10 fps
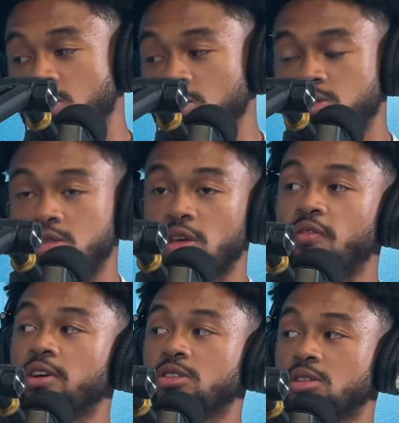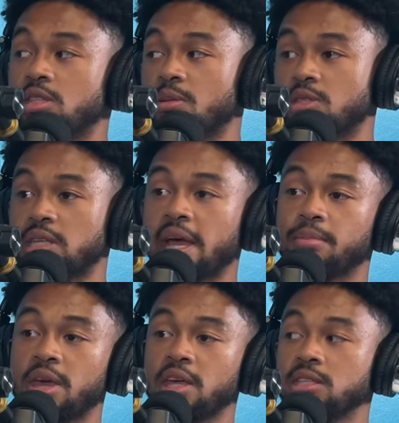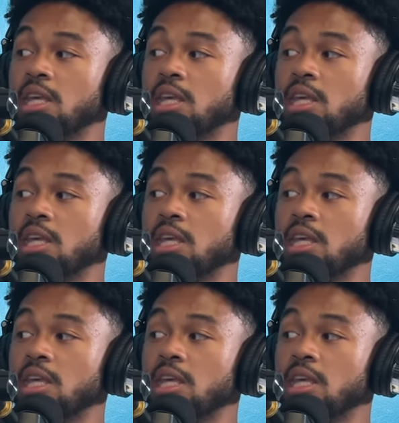Ghost Adventures, his name is Zak Bagans.